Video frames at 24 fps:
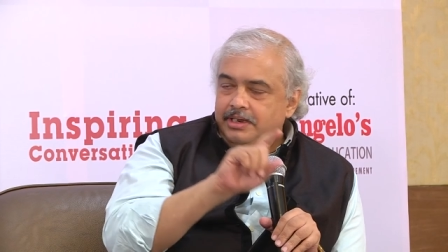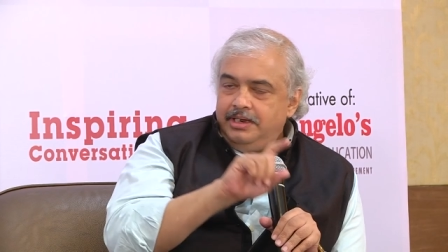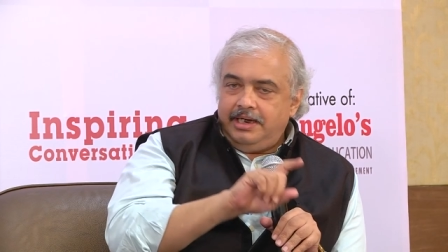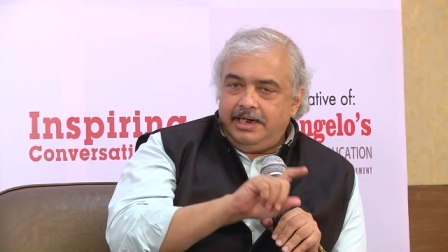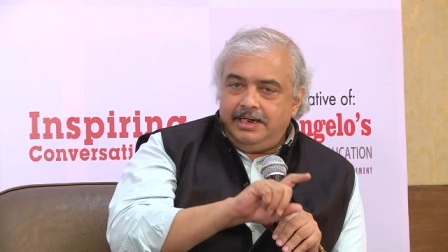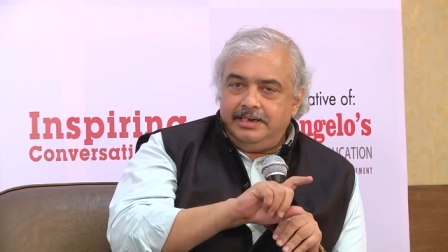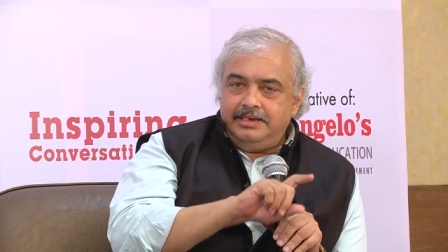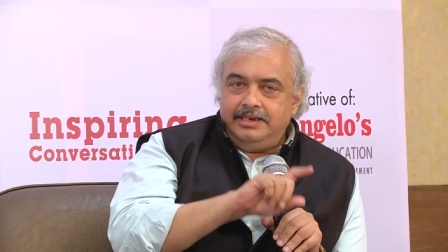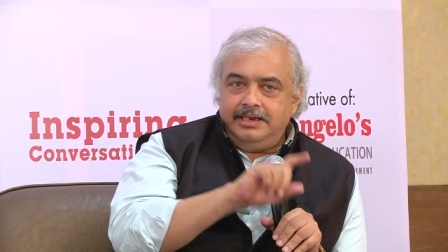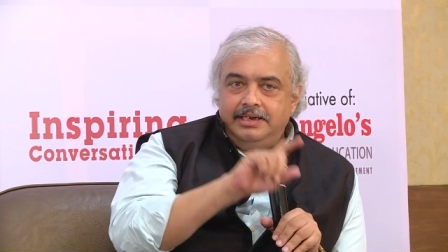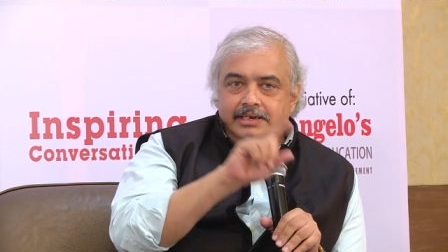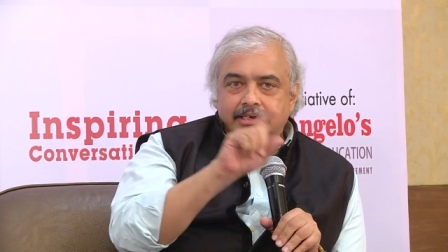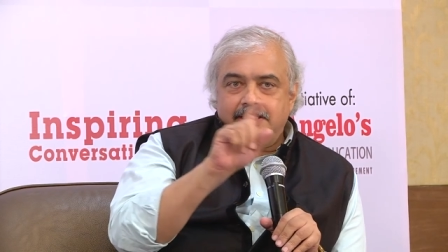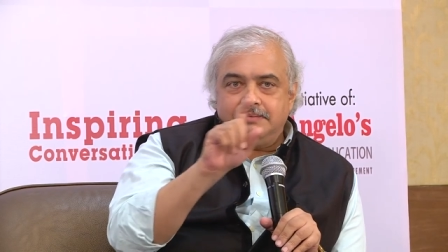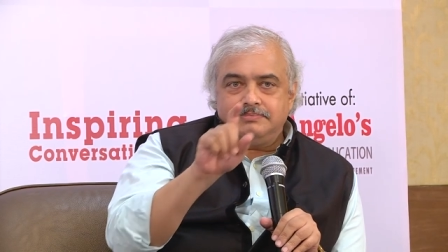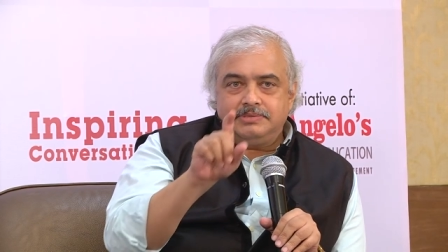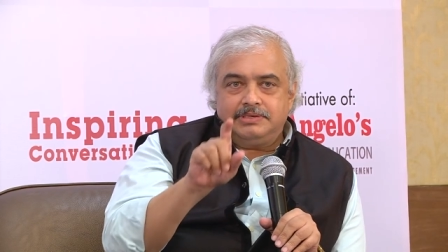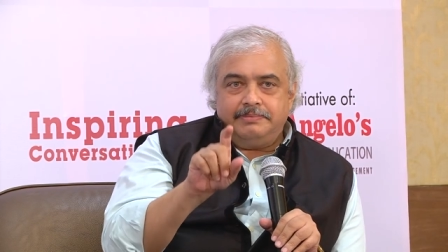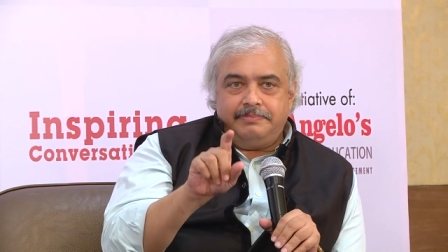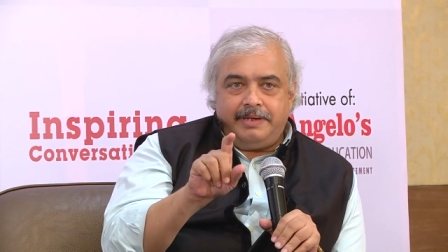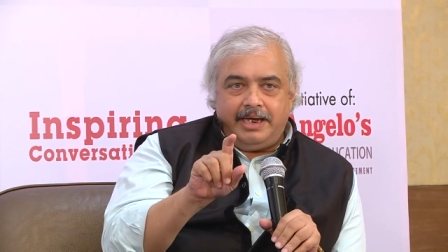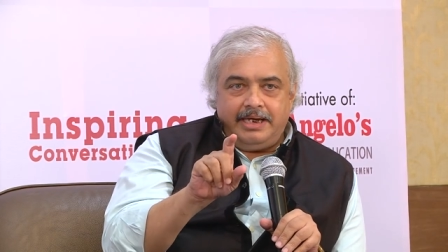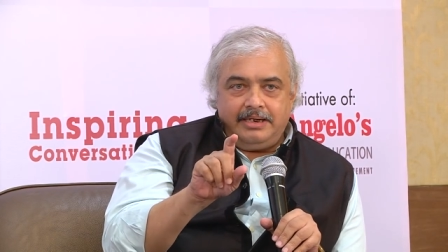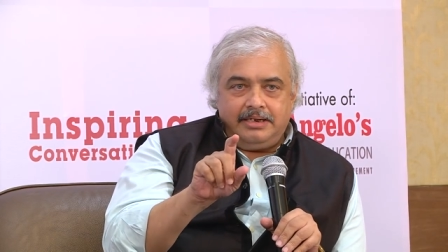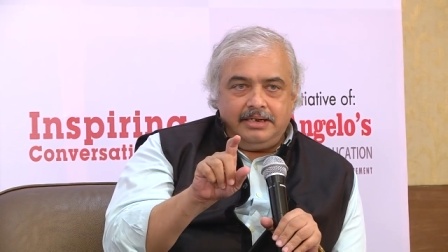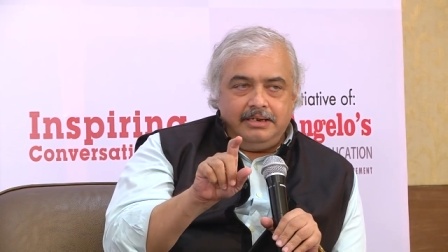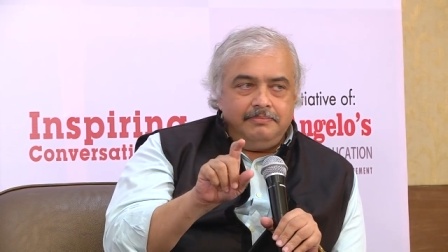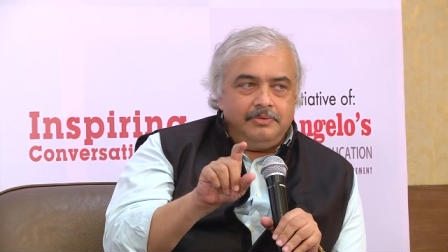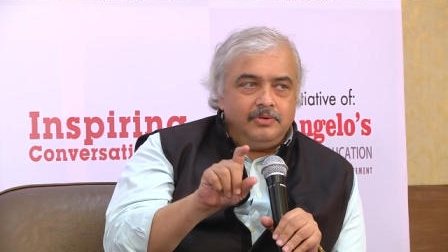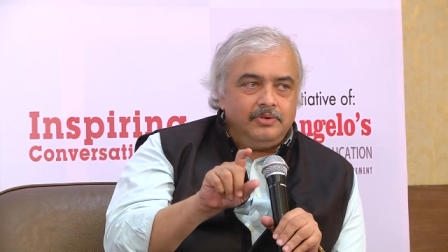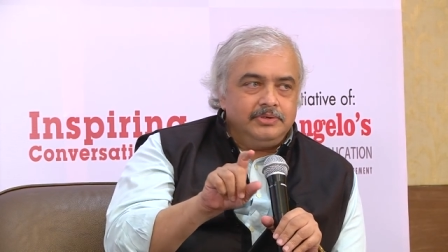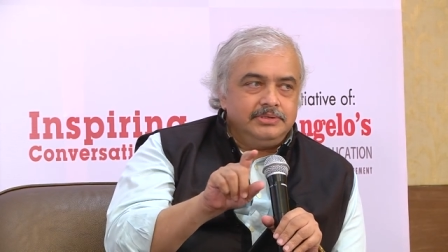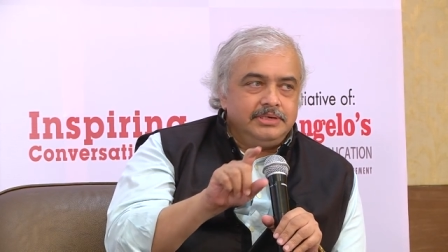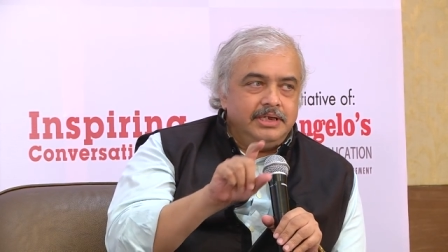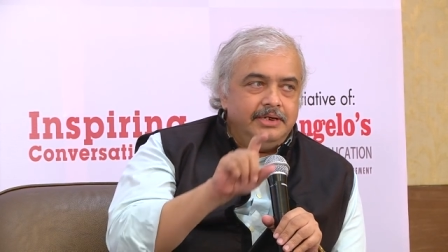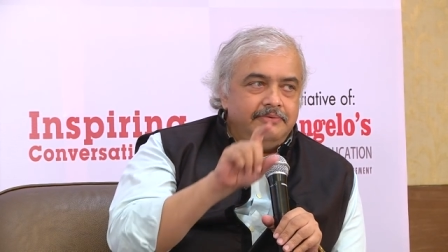And then comes the banking,
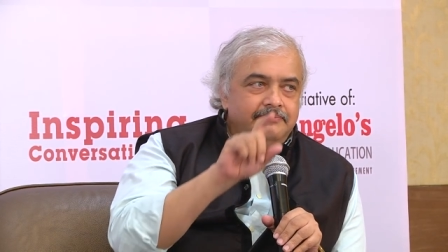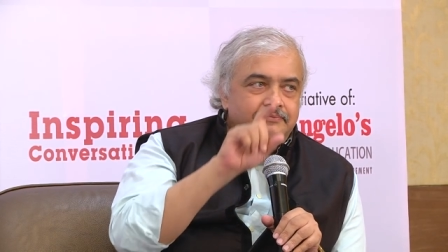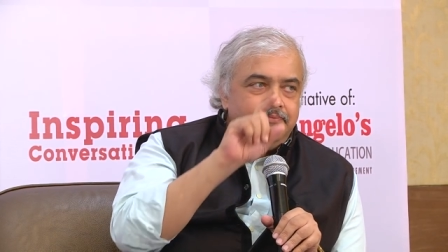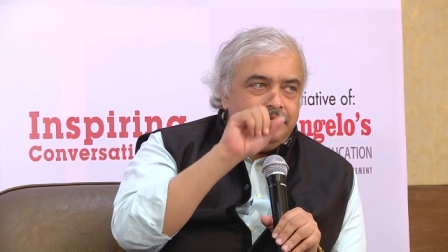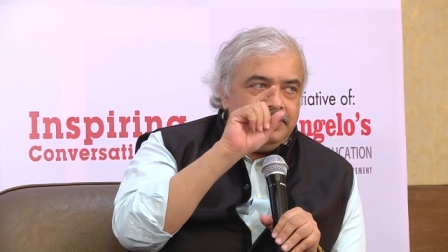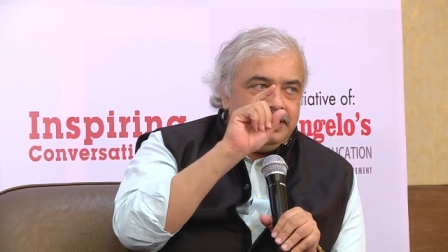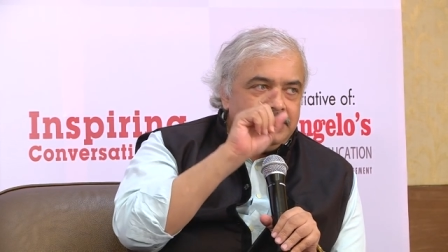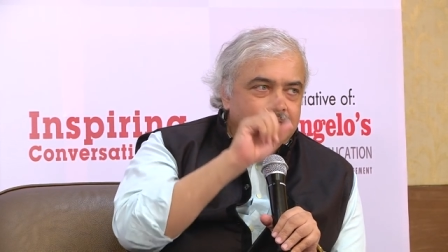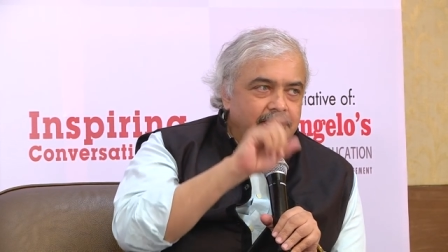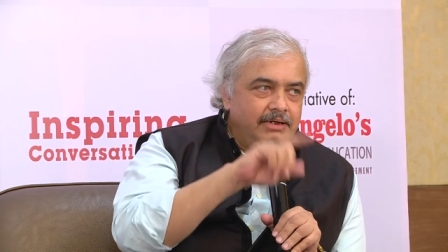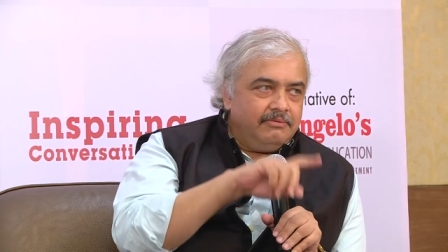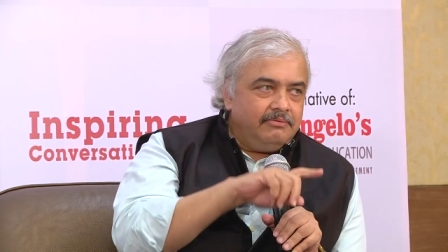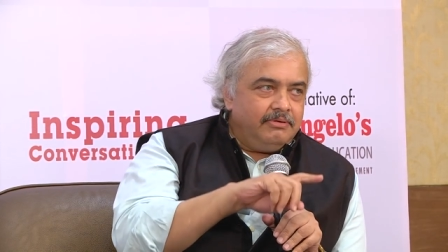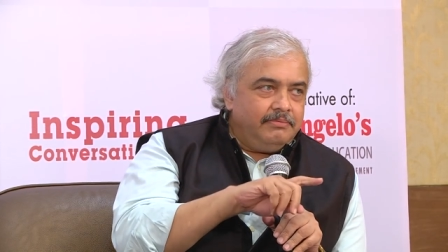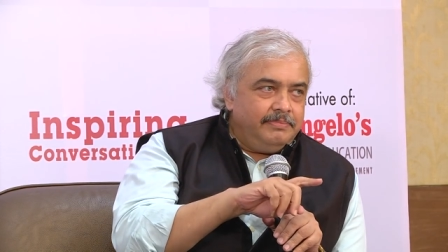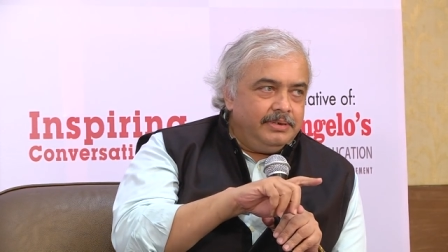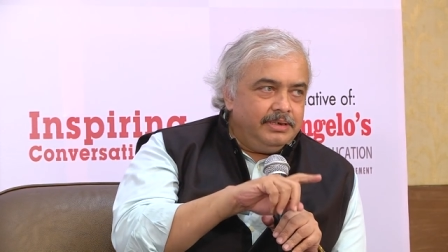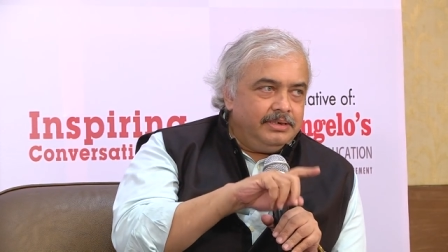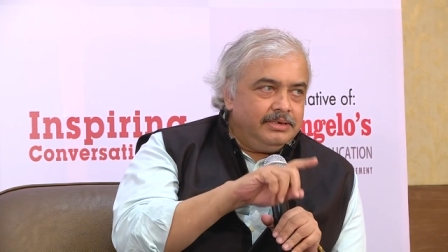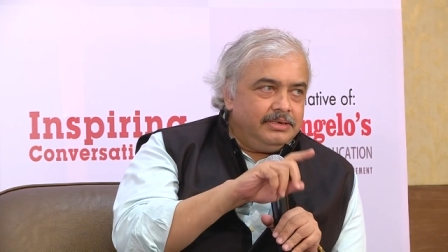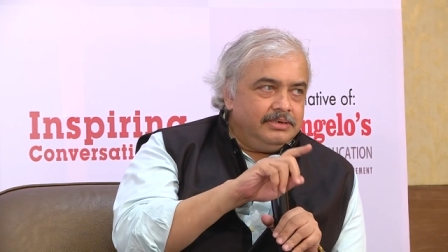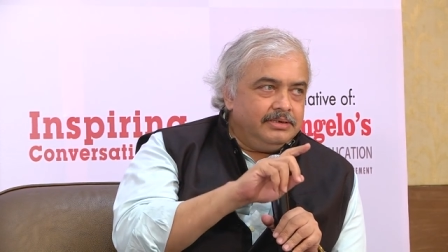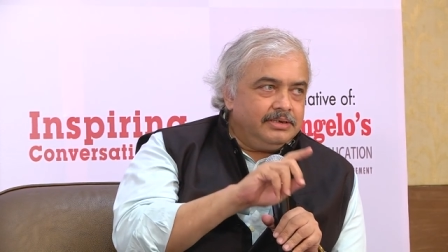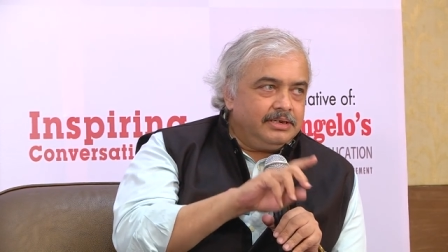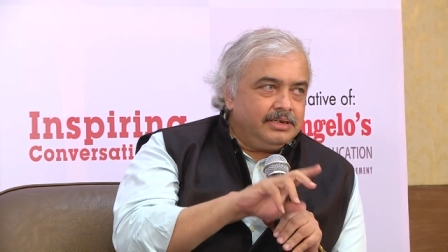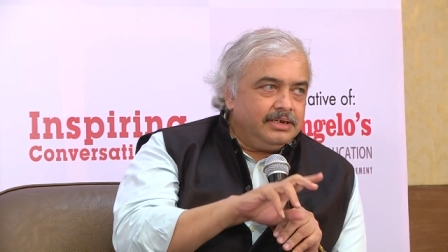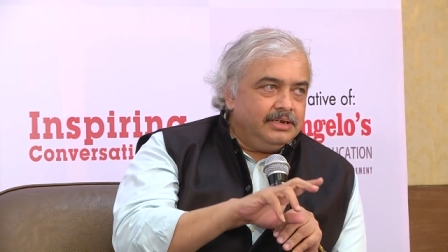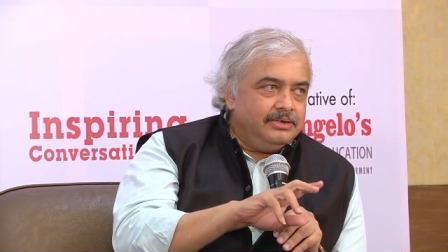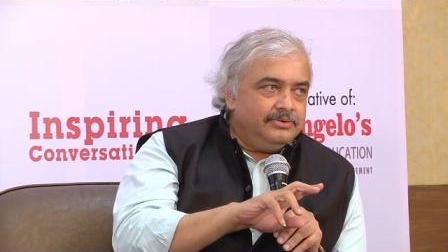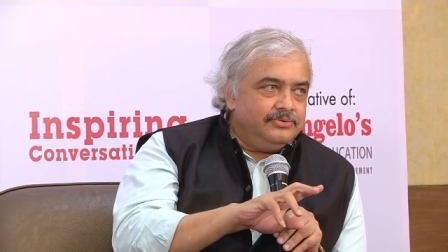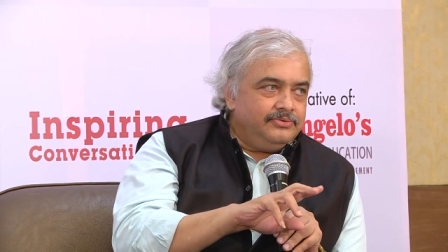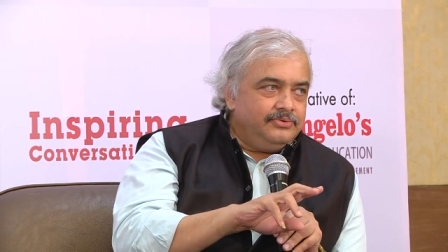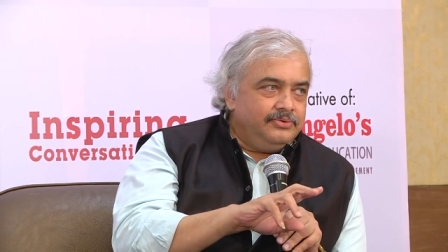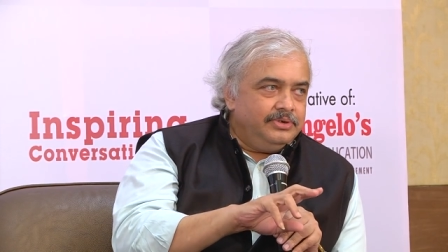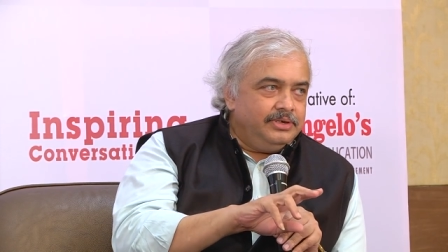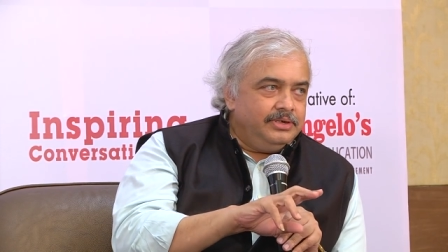because every government in the
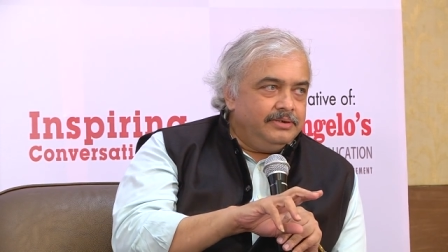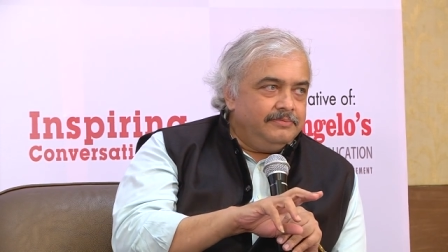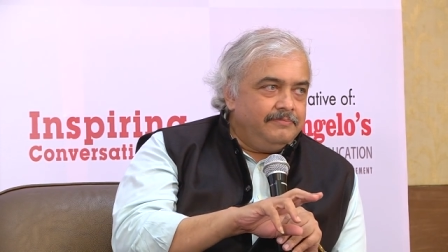country